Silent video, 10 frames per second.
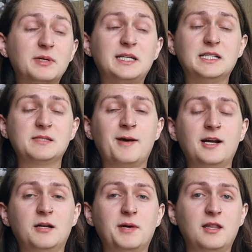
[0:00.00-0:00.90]
really
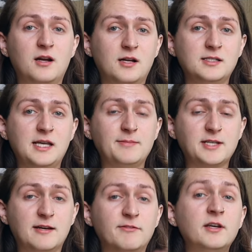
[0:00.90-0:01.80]
inspired by the concept
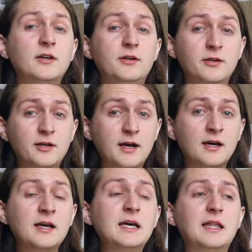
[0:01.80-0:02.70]
of
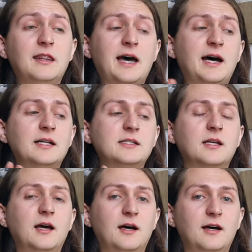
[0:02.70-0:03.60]
hygge,
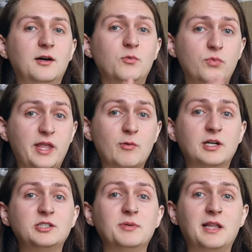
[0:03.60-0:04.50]
that they
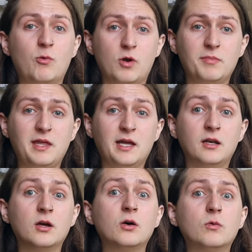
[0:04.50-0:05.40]
wanted to bring that warmth
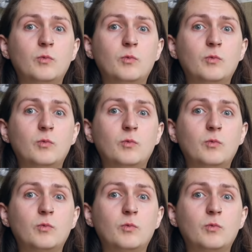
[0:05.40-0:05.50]
in.